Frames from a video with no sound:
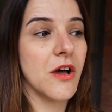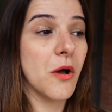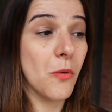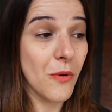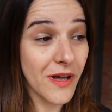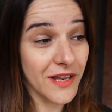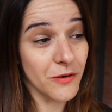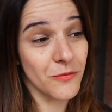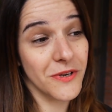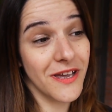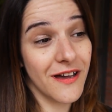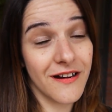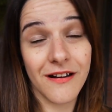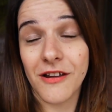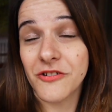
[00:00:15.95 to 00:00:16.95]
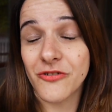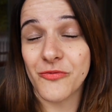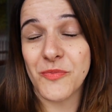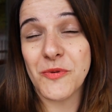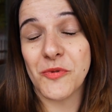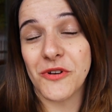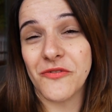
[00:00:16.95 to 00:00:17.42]
Well, we are a lot of
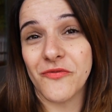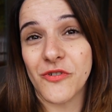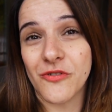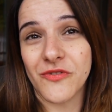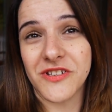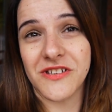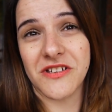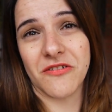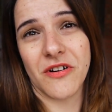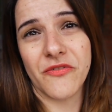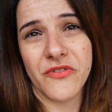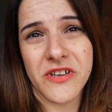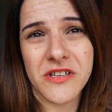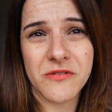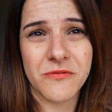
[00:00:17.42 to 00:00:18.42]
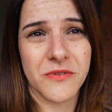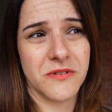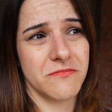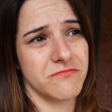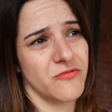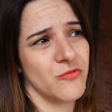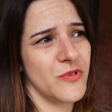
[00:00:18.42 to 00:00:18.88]
people involved in graphene.
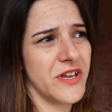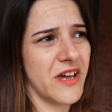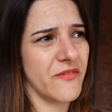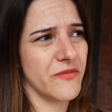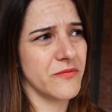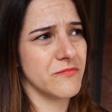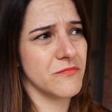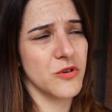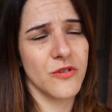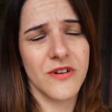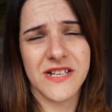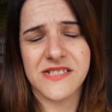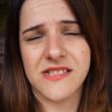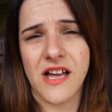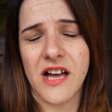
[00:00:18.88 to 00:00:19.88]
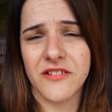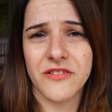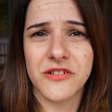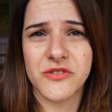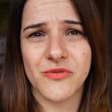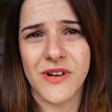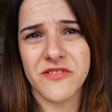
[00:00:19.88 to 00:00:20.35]
We have more or less 100
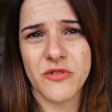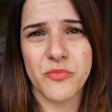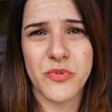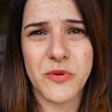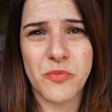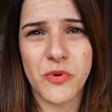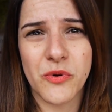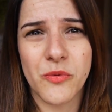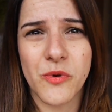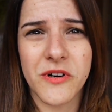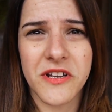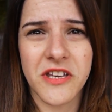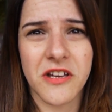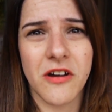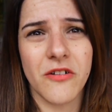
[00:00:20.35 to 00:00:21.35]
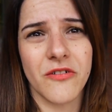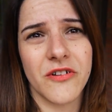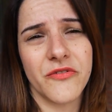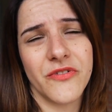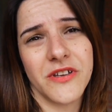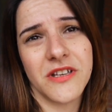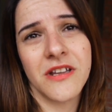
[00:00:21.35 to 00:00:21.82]
to 200 people working on
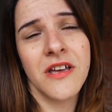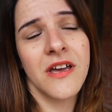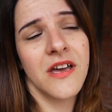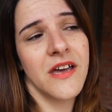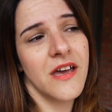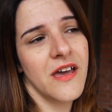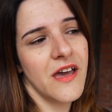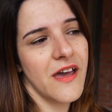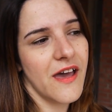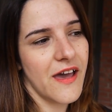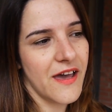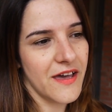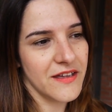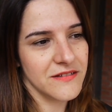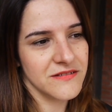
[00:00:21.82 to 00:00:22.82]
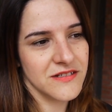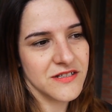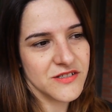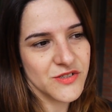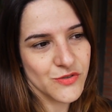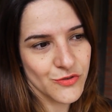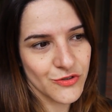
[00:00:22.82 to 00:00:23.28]
graphene. And
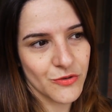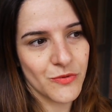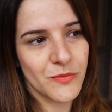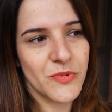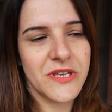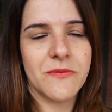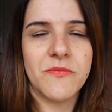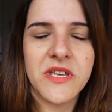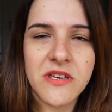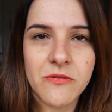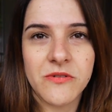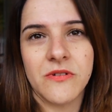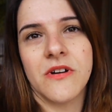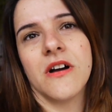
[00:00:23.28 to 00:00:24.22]
so there will be me,